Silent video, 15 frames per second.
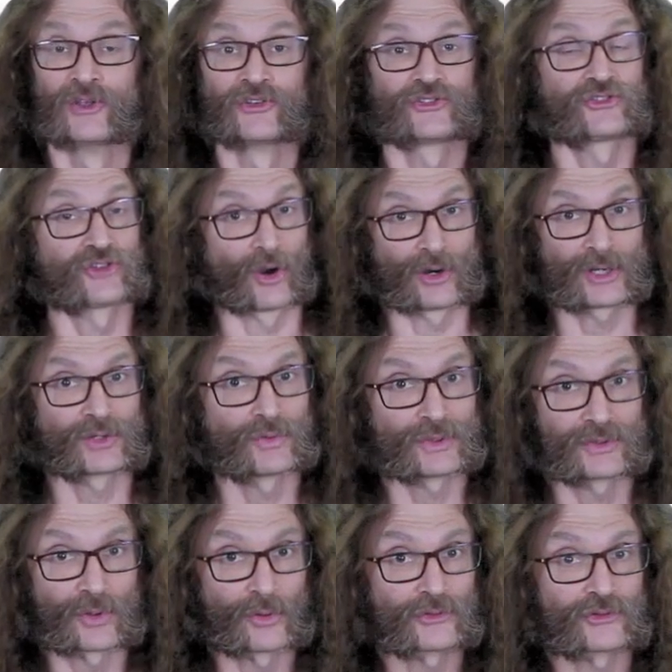Starting
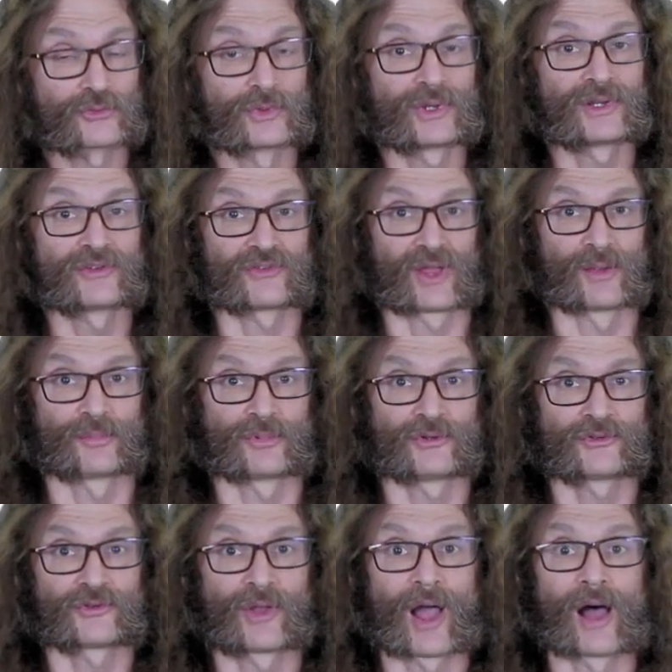with those three
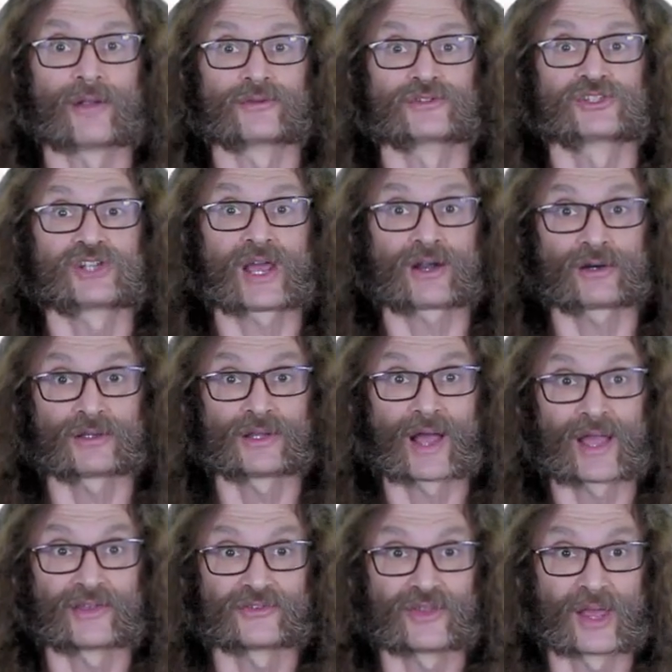examples, I'll
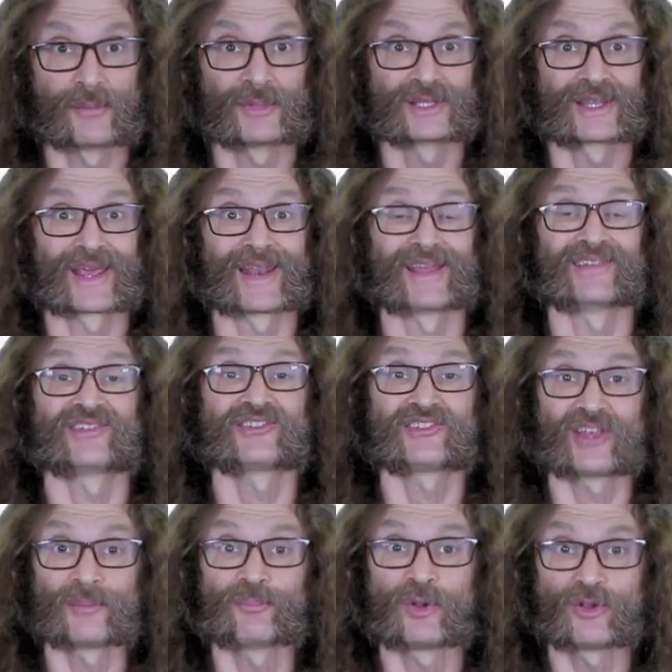generalize them and get a
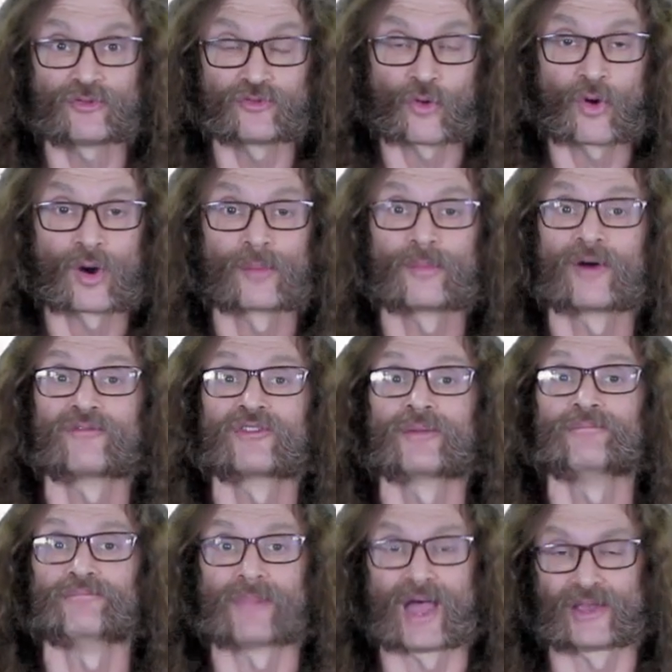simple form of
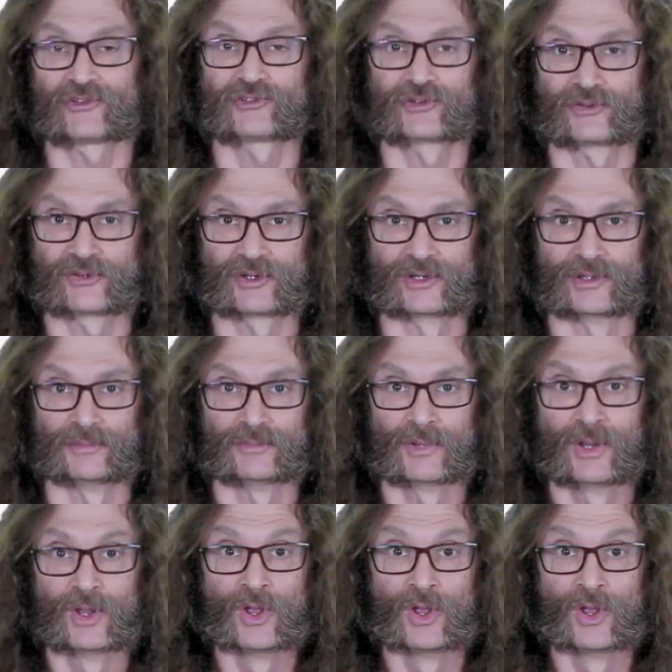the master theorem.